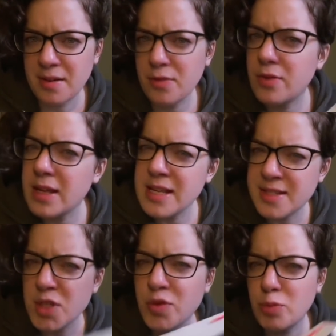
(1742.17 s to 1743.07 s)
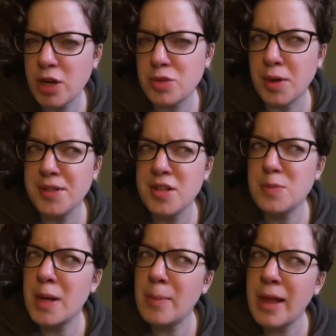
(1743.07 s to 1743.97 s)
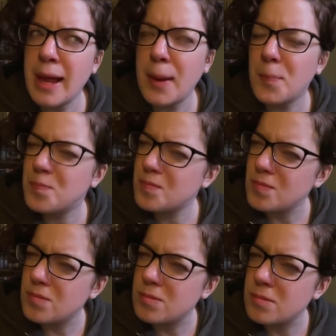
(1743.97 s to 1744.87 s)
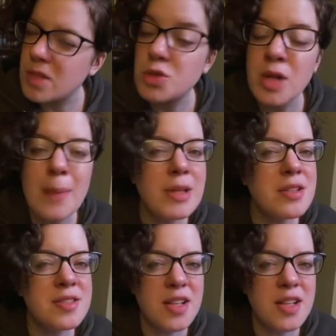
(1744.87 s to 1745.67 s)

He says for press reasons, but I'm like, mm. so now I'm a little sus